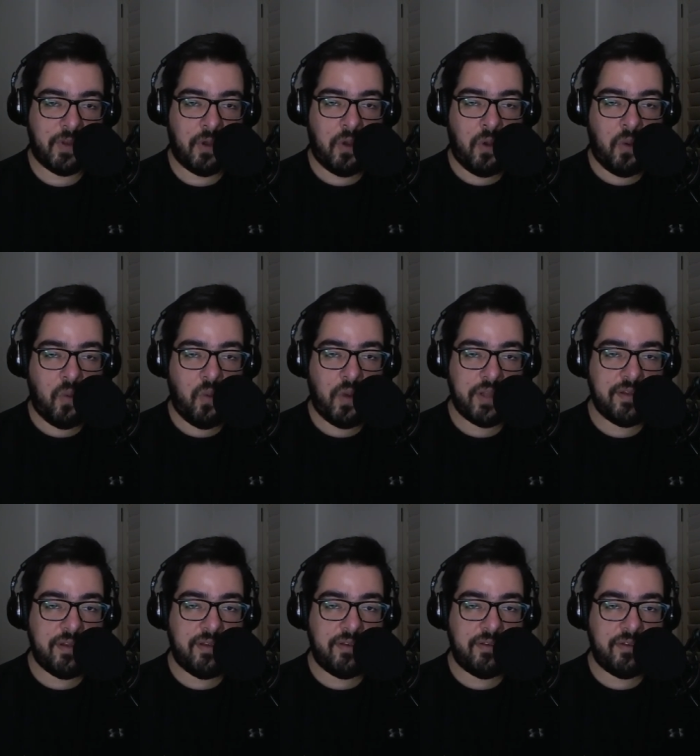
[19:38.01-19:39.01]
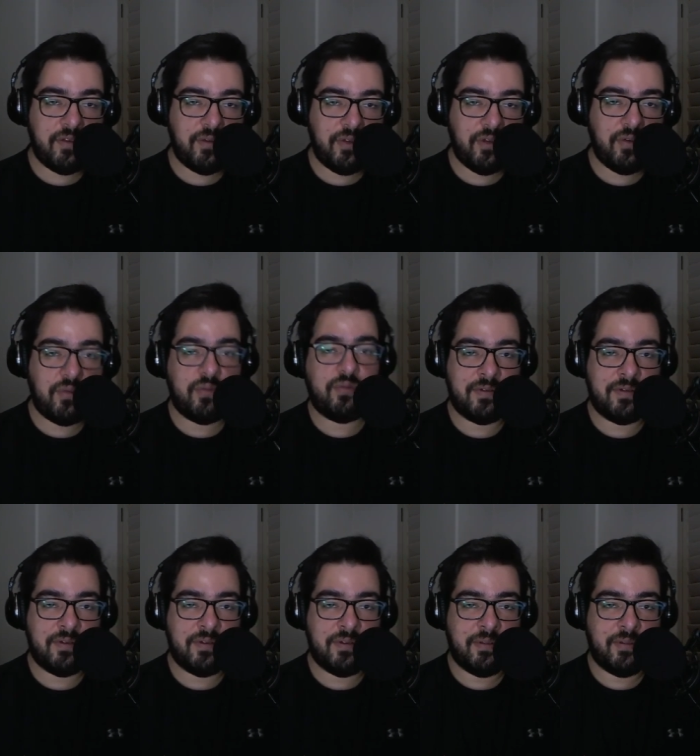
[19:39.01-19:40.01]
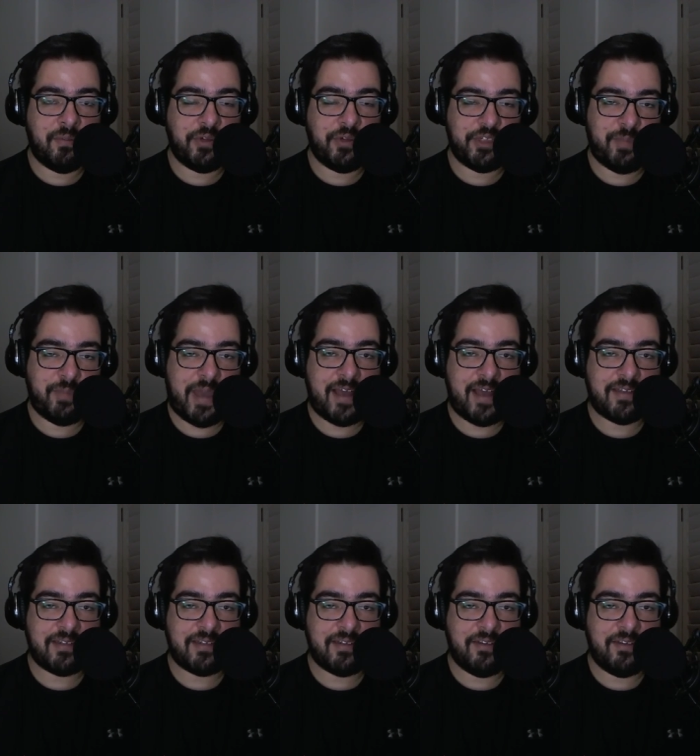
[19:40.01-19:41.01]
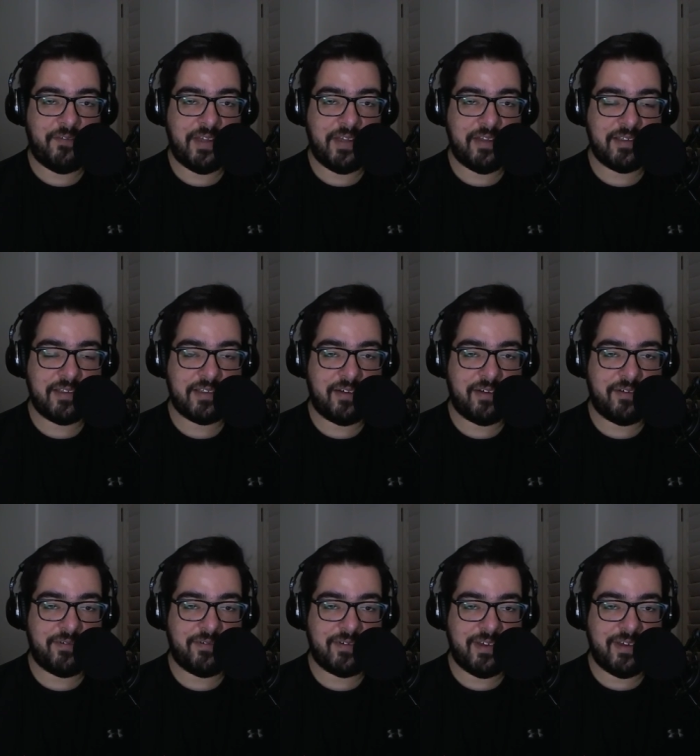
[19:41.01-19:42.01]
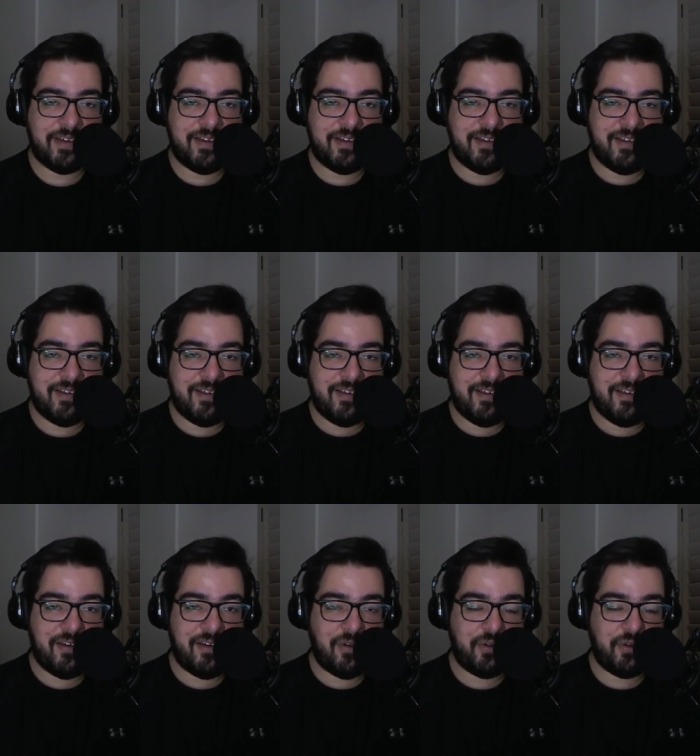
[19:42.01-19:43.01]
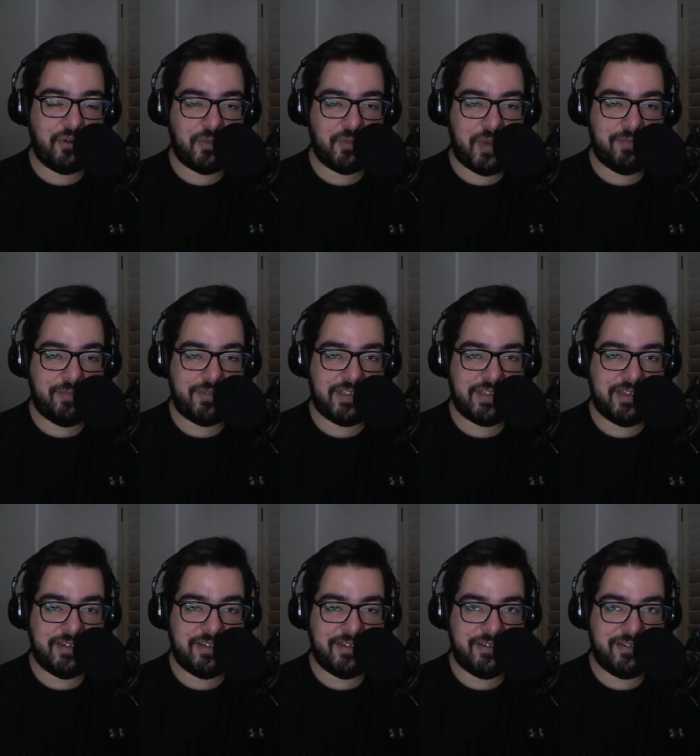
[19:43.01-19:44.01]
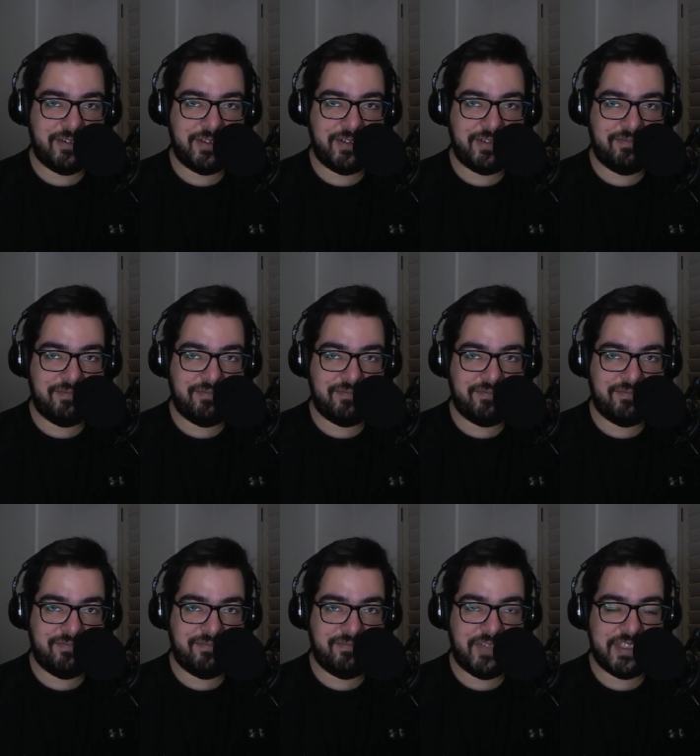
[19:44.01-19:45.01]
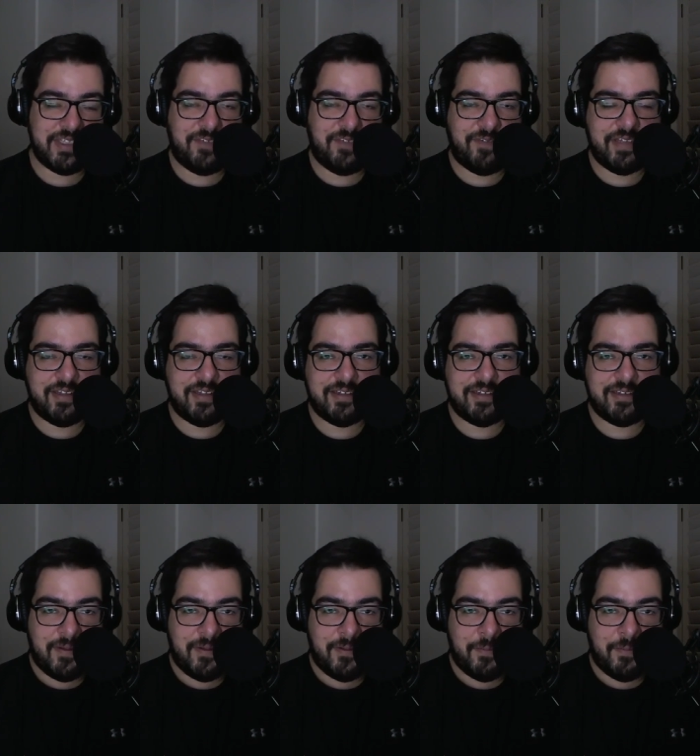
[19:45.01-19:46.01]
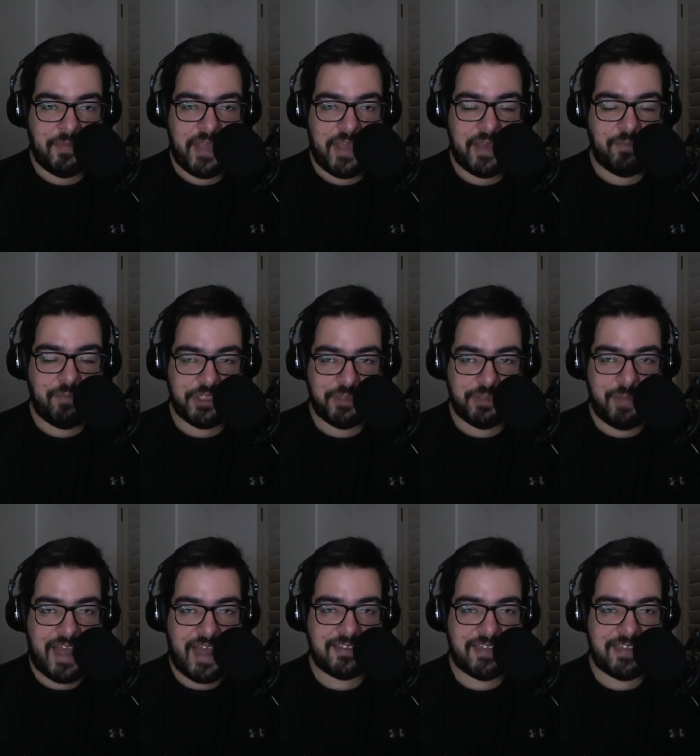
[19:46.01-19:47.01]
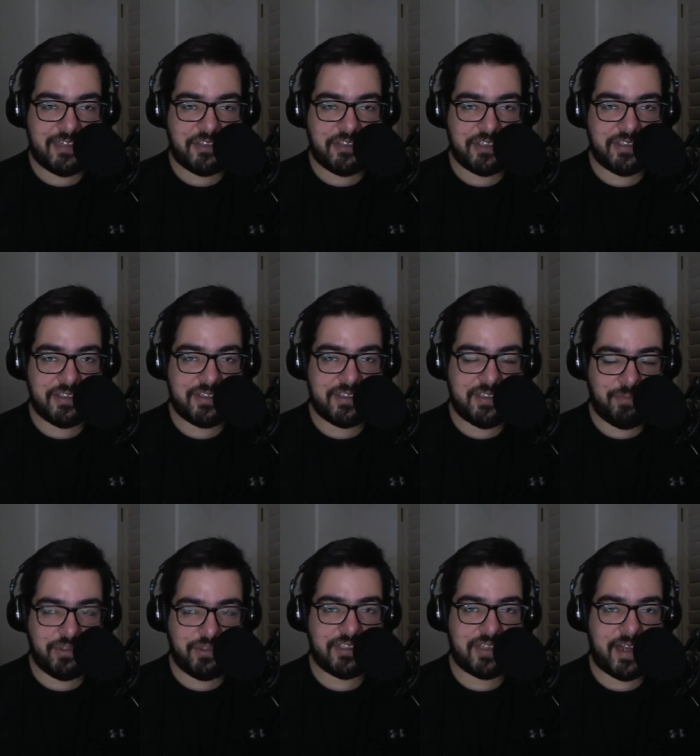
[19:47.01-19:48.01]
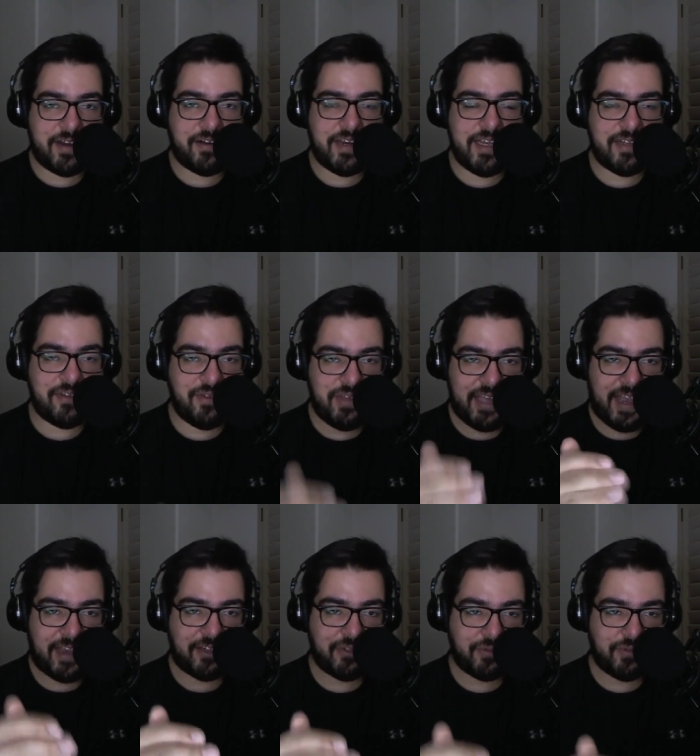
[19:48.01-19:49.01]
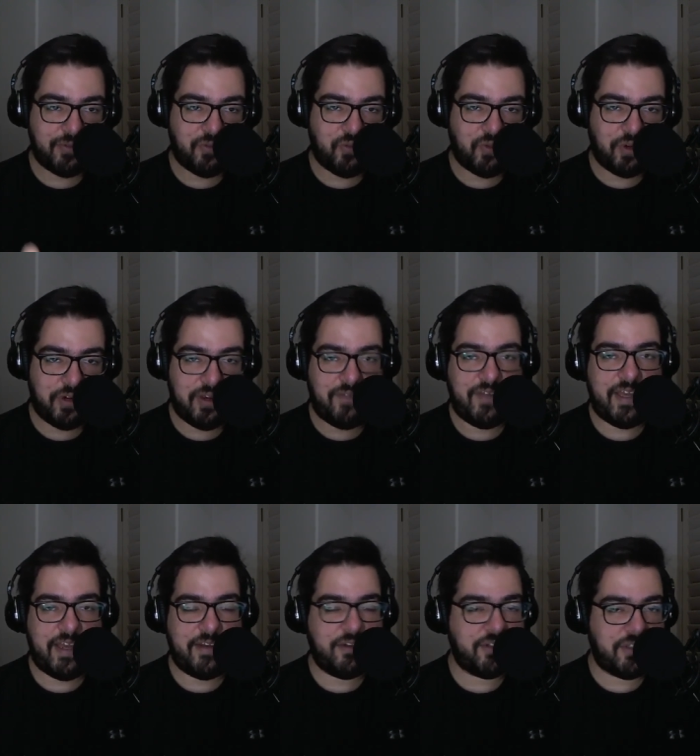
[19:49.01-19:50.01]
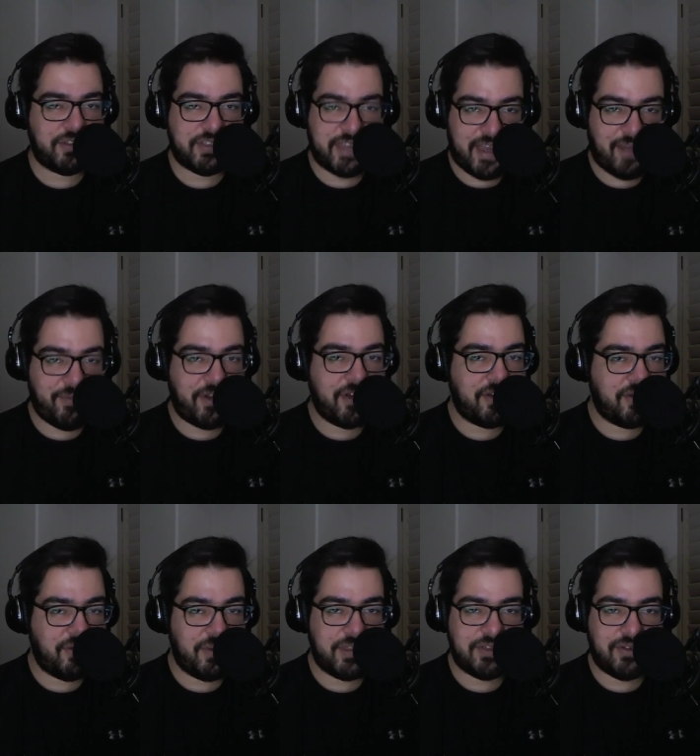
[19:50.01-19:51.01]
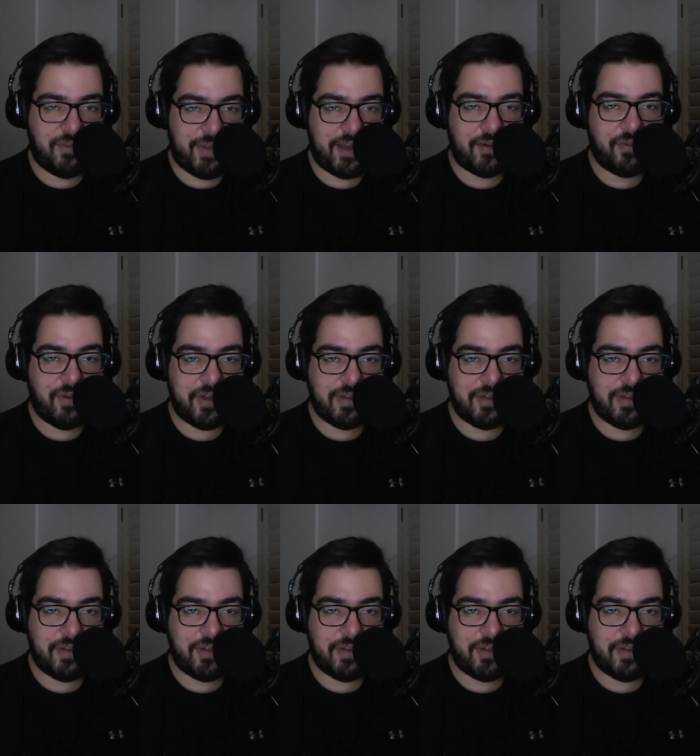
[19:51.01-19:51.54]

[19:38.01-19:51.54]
What do you push past the feelings of, you know, goosebumps and good, busy feelings, and push past that just simple desire into the actual work of it, and you still say, I'm going to do this no matter what?